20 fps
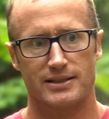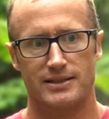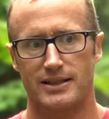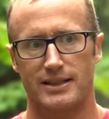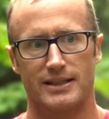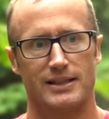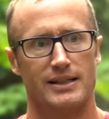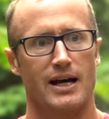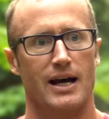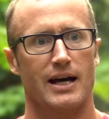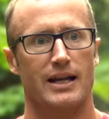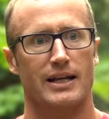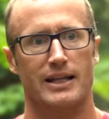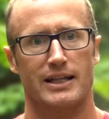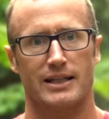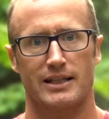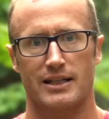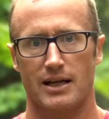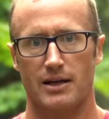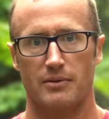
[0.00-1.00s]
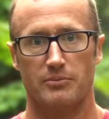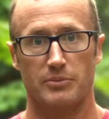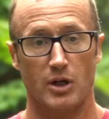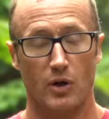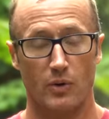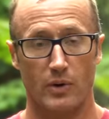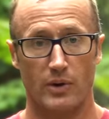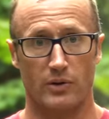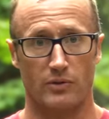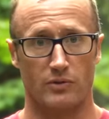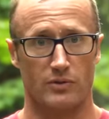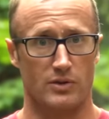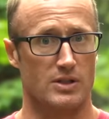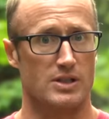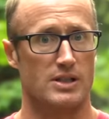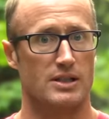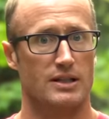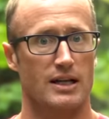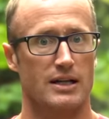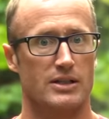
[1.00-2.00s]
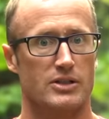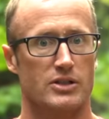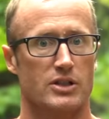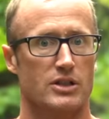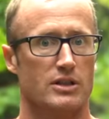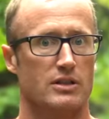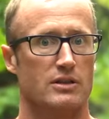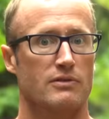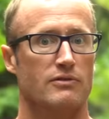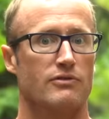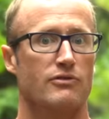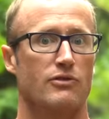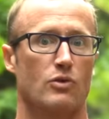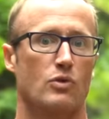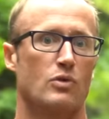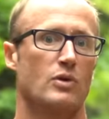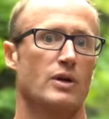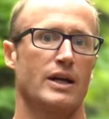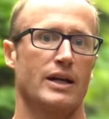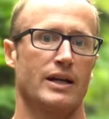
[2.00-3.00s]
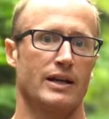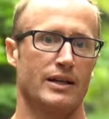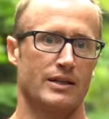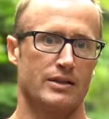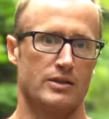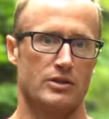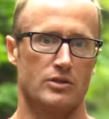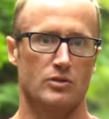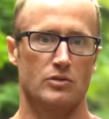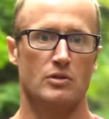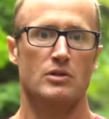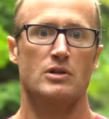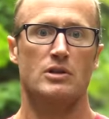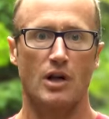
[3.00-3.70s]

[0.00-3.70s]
did not end up going through the selection for a new